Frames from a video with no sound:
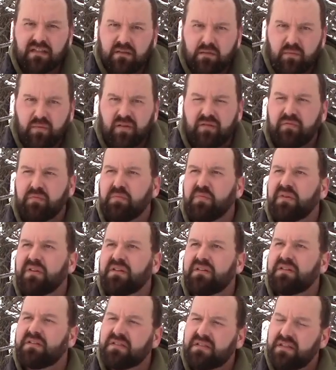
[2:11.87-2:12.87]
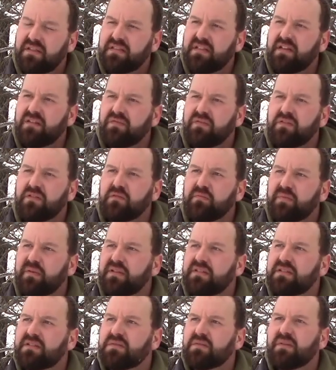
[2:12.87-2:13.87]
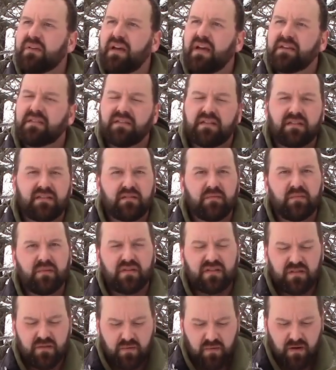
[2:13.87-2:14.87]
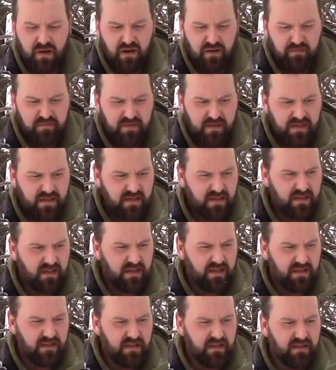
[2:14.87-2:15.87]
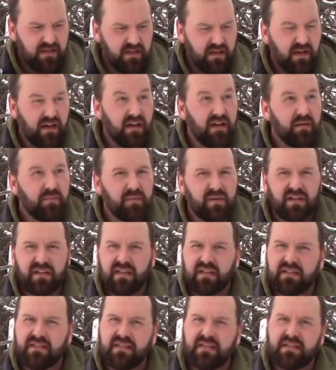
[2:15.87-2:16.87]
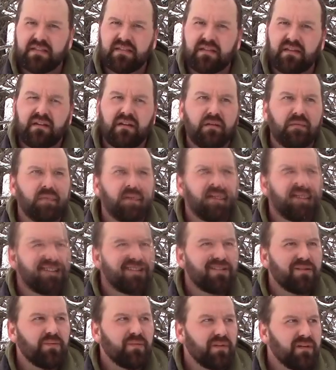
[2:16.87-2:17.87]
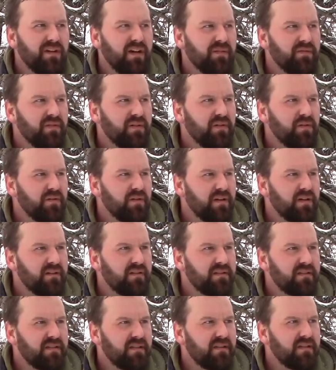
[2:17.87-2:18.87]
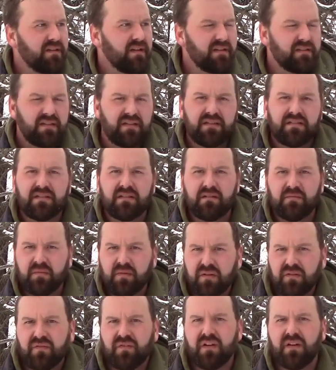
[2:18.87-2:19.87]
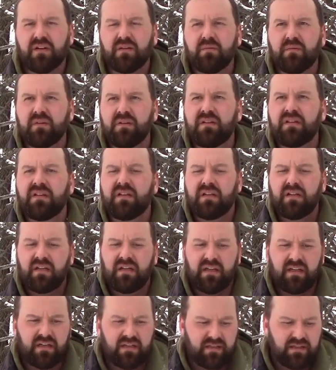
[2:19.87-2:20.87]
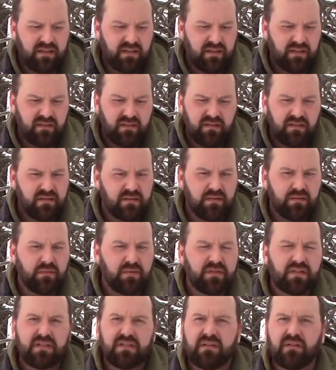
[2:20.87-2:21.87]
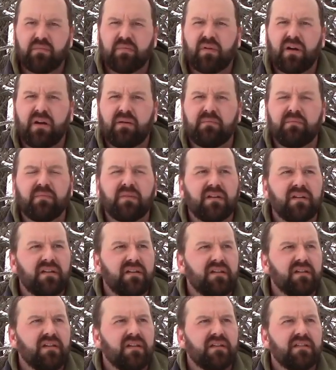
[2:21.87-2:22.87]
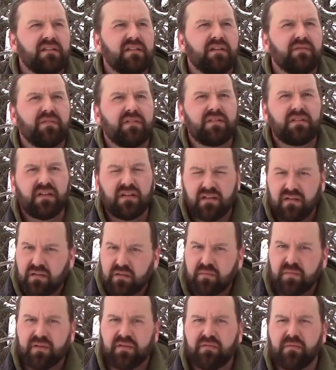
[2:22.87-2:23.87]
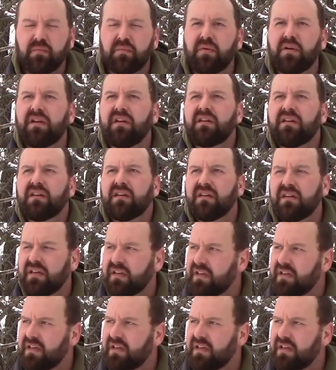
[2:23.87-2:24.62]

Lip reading: a little bit of a breather, sit down for a little bit and just relax, get some of the sweat off me, and then I'm gonna get tent set up. So we're gonna have to go cut a decent amount of firewood, and which isn't a problem, but gonna definitely take a little bit of a break.